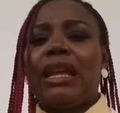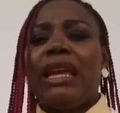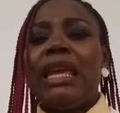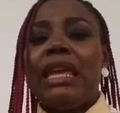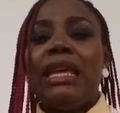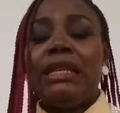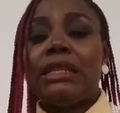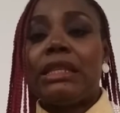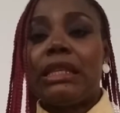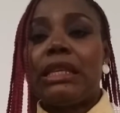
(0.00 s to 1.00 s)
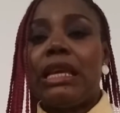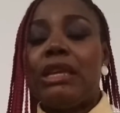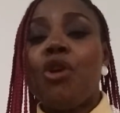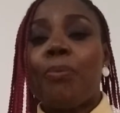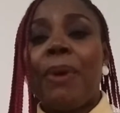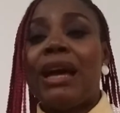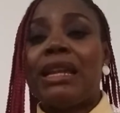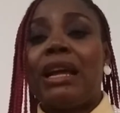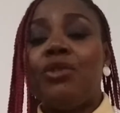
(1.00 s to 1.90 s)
He is your partner.